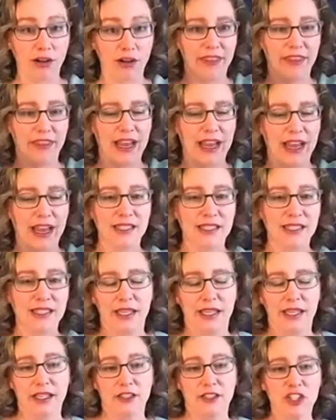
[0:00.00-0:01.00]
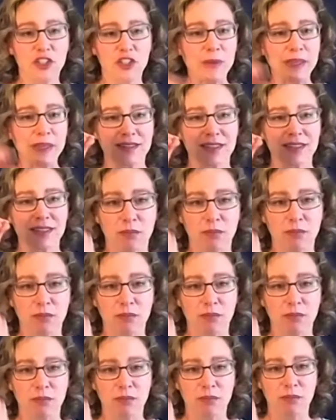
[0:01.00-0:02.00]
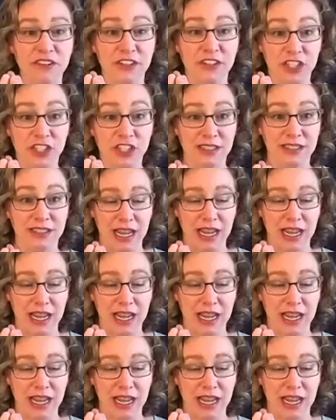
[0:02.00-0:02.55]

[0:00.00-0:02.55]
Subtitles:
That just because it might not be efficient